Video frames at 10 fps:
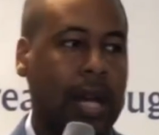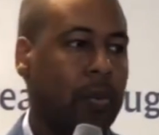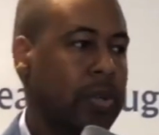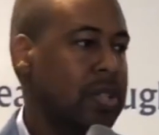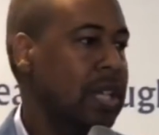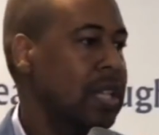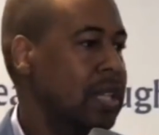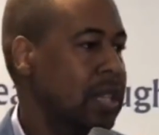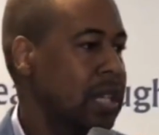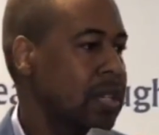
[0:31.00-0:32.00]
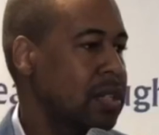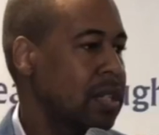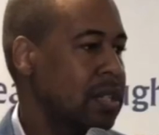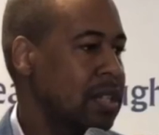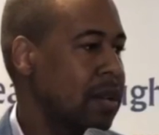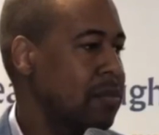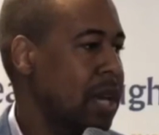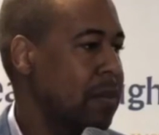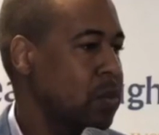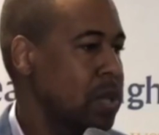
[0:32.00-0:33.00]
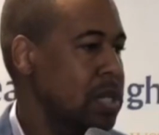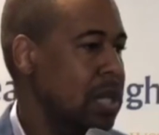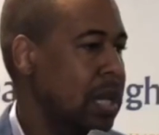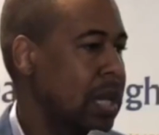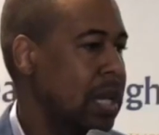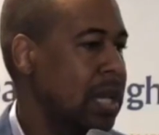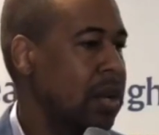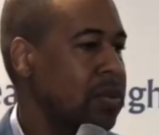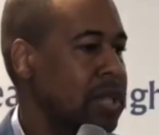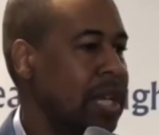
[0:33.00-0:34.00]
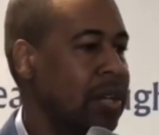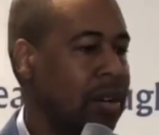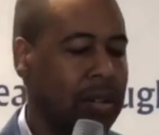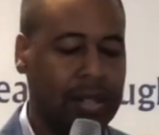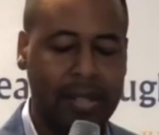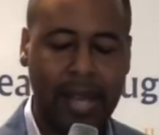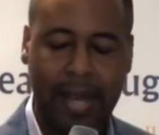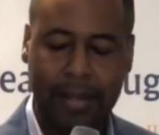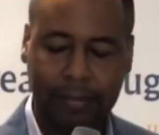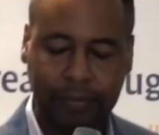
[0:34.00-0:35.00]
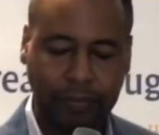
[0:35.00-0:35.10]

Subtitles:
I would say the things that sometimes we say, it don't take all of that.